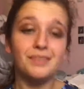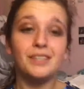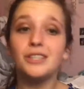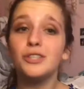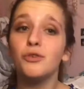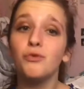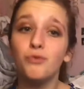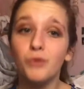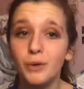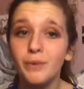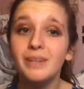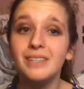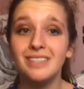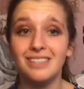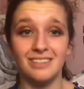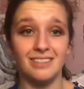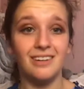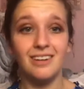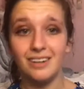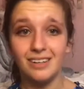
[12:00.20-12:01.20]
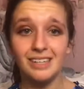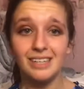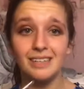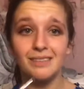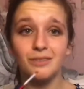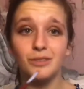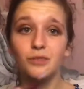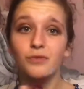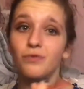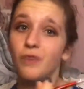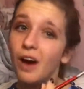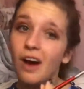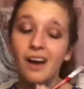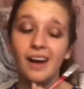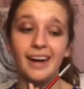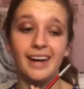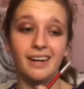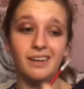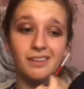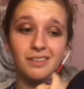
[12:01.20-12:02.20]
it's a ruined look. It's
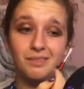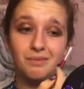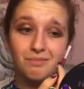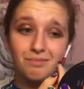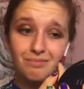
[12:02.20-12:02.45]
fine.